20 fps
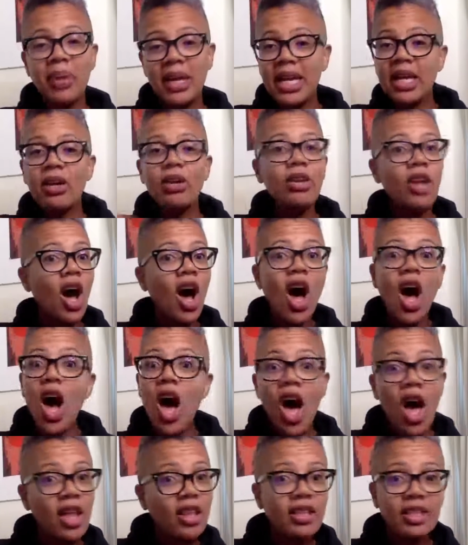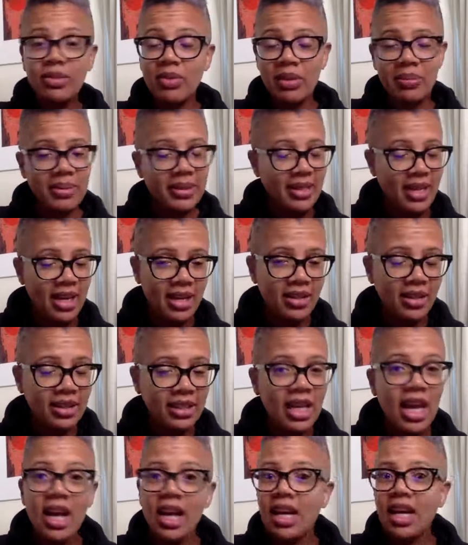peeled all the sweet potatoes,
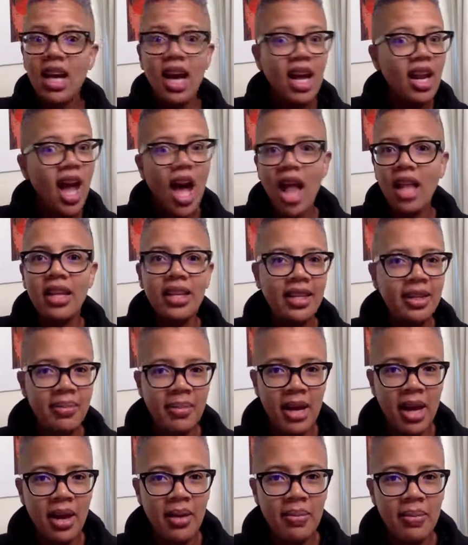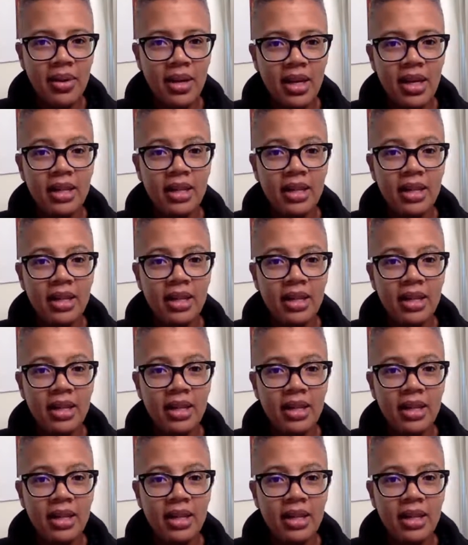cut all of them up,